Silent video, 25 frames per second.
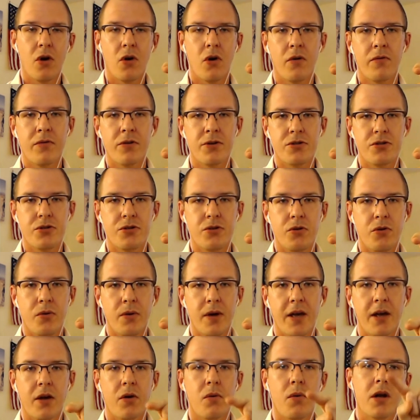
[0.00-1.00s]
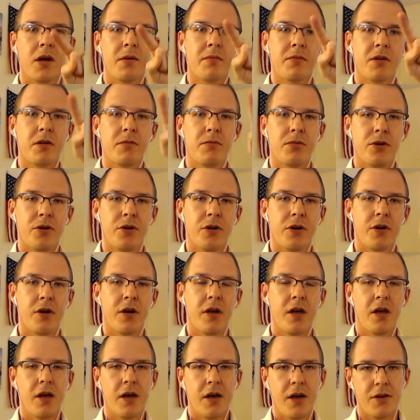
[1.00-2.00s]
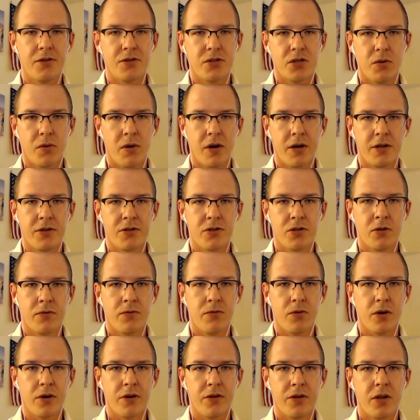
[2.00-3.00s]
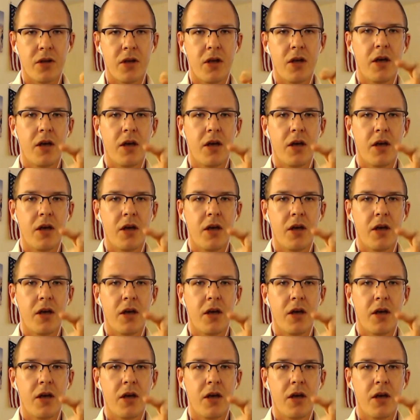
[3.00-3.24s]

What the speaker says: over to a quantum computer, and so on and so forth.